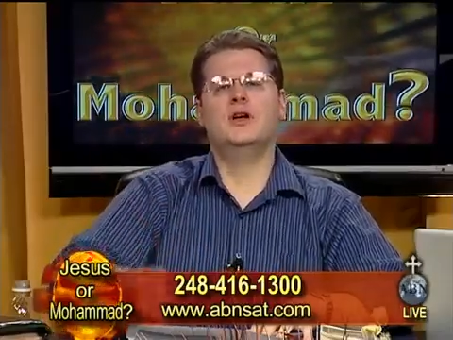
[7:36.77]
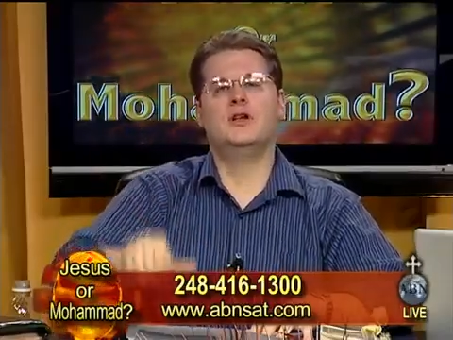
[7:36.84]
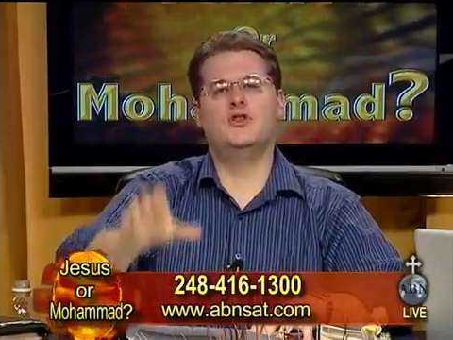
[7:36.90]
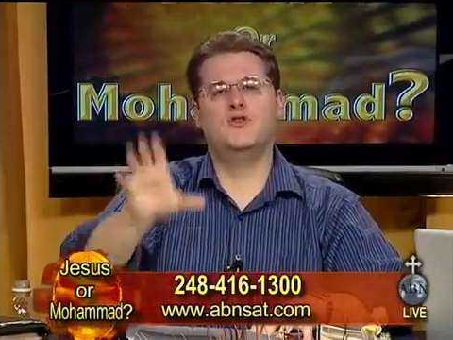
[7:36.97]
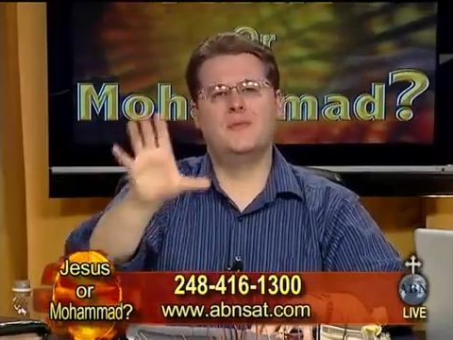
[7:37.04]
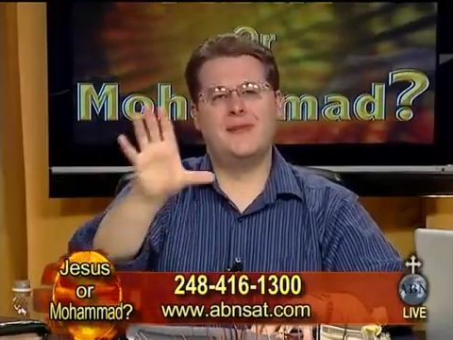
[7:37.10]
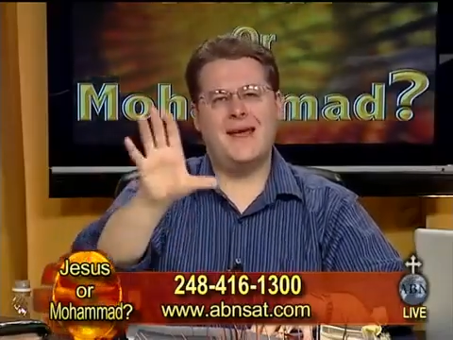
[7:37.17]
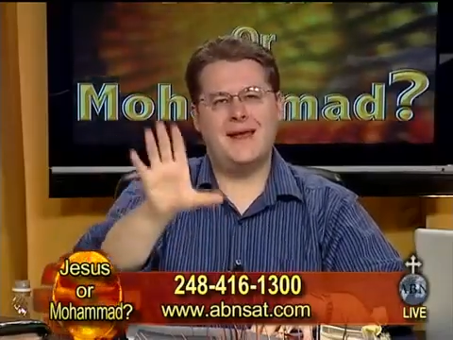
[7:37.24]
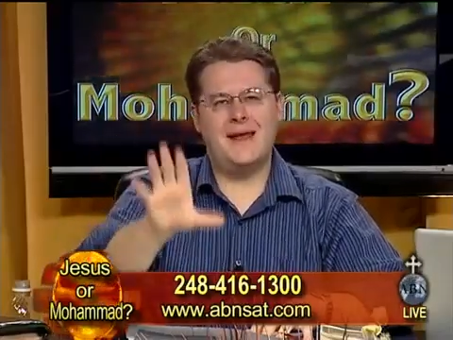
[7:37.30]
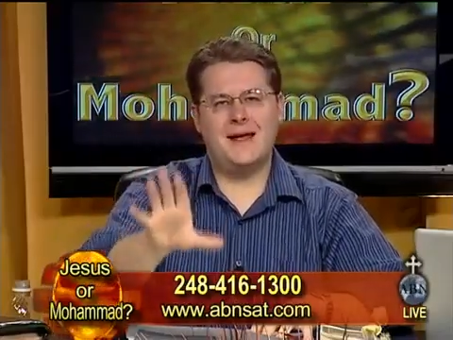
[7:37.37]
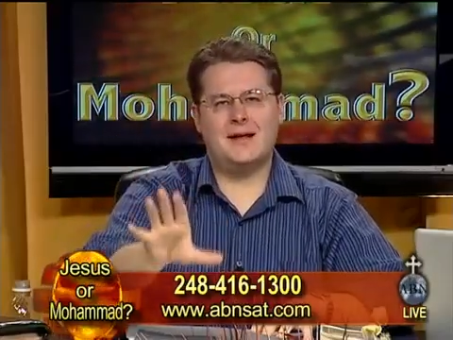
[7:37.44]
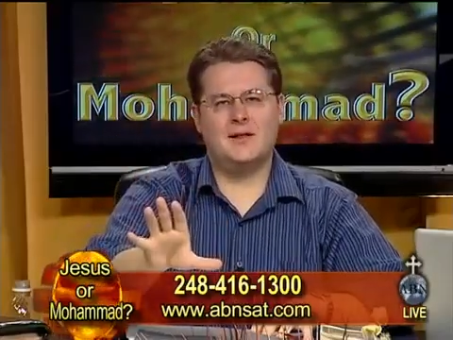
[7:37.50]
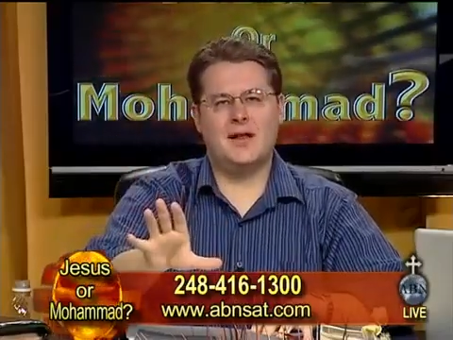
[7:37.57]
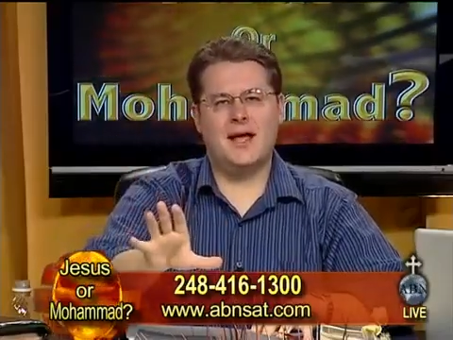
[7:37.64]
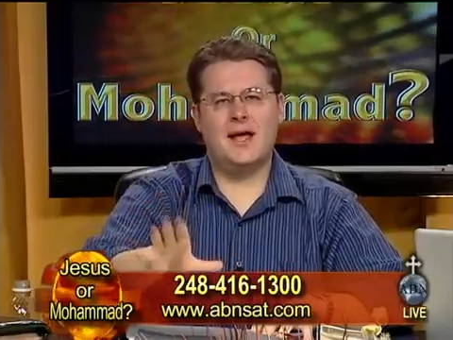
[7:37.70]
You made a
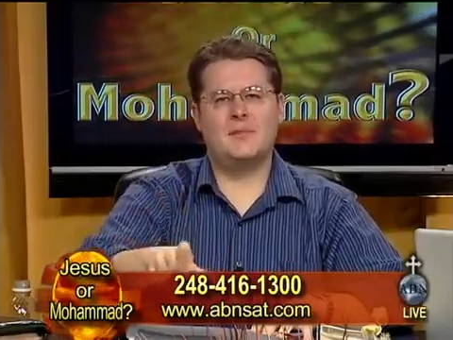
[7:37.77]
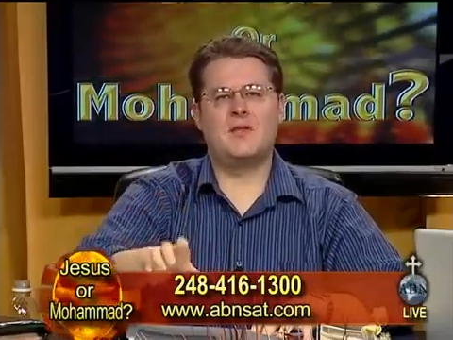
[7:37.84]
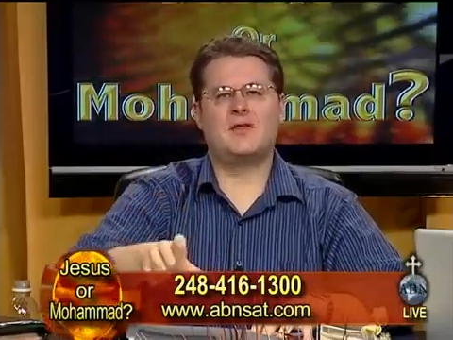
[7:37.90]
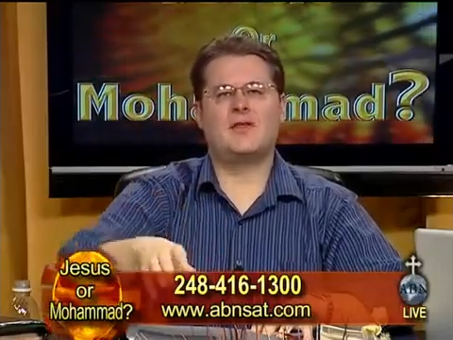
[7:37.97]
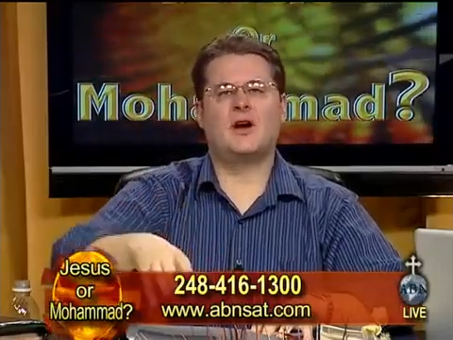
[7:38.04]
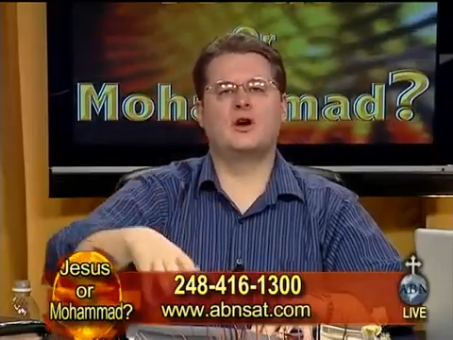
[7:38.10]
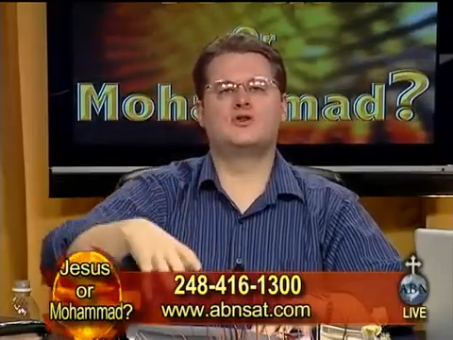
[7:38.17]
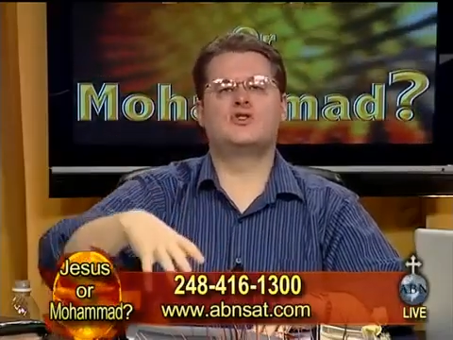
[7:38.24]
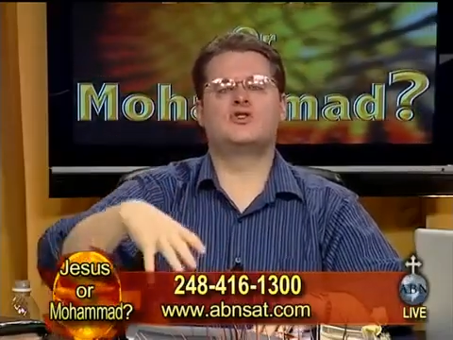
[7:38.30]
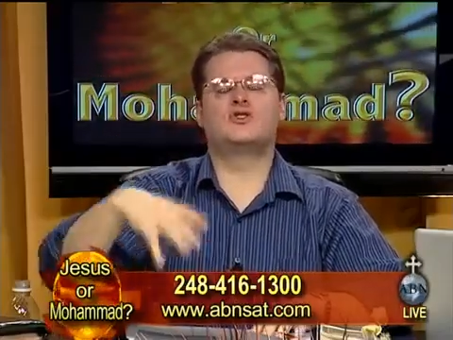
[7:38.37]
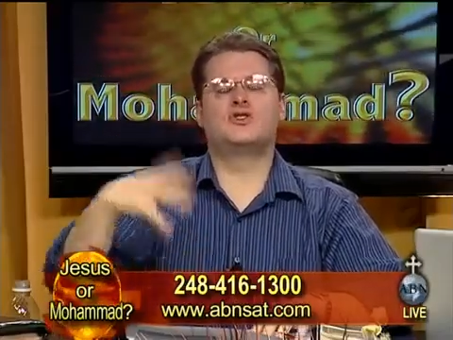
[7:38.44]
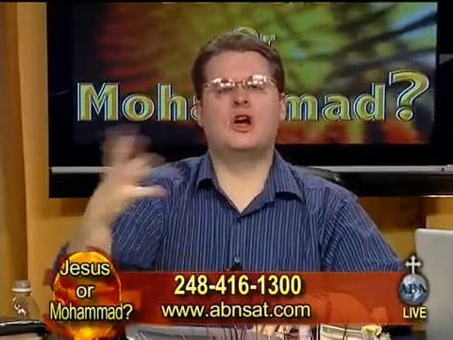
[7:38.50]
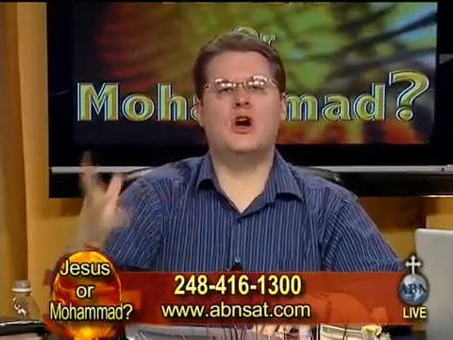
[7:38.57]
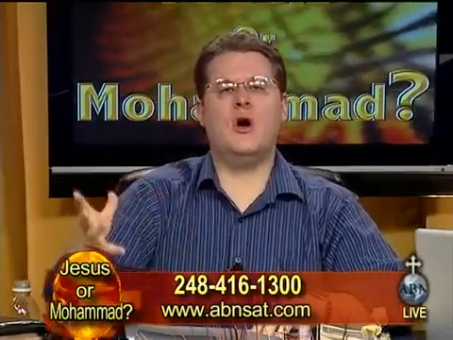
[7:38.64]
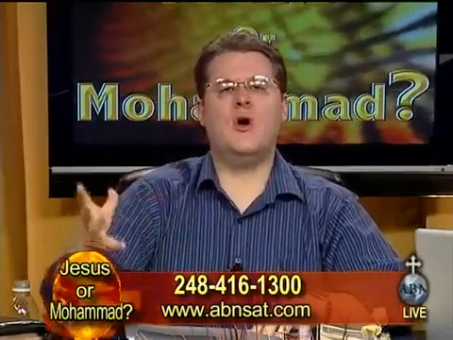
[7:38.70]
claim that there are
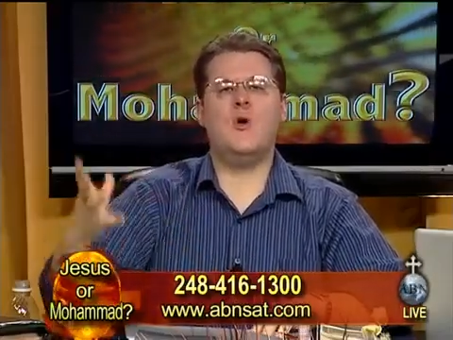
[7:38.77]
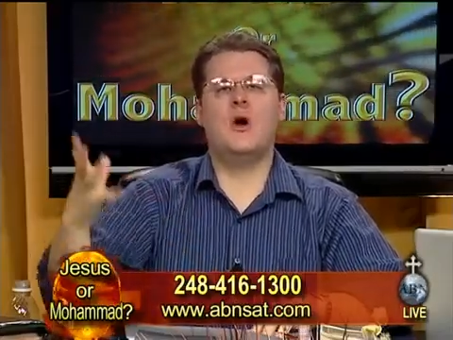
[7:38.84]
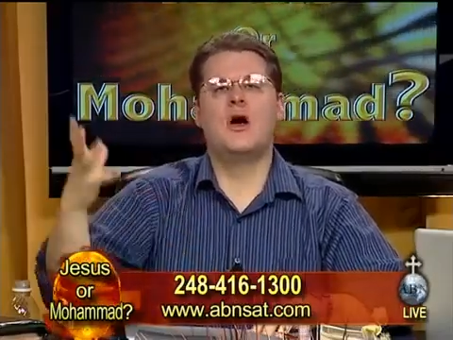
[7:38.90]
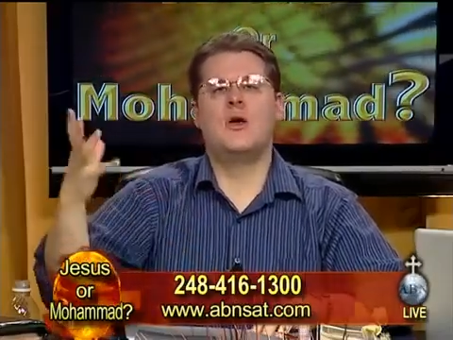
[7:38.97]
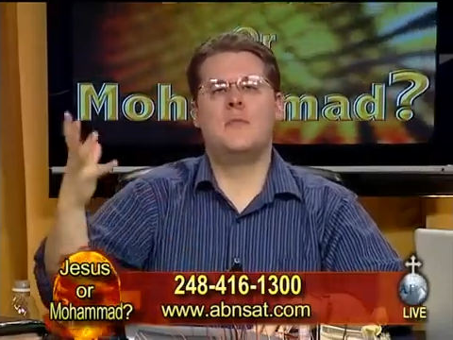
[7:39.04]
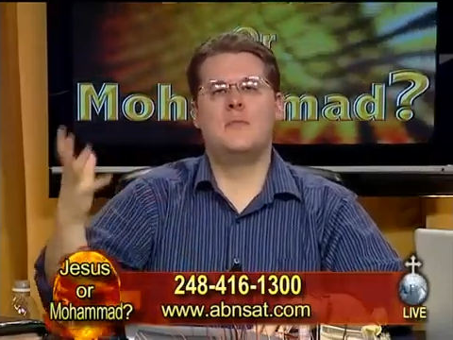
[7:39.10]
so